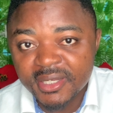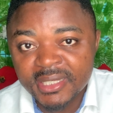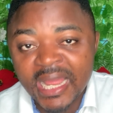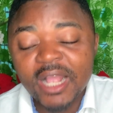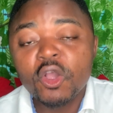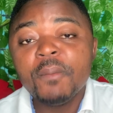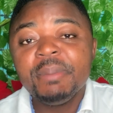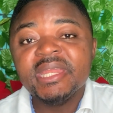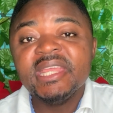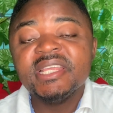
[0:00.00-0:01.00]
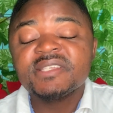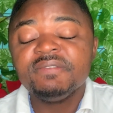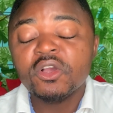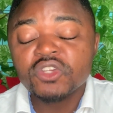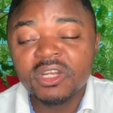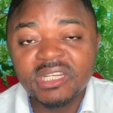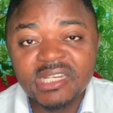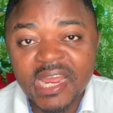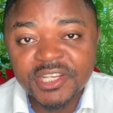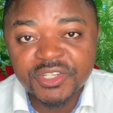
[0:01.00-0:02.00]
That company is functioning in
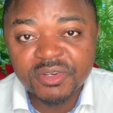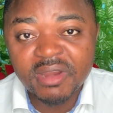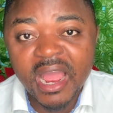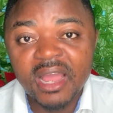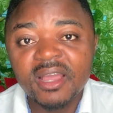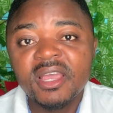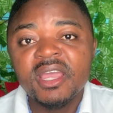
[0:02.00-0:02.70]
Nigeria.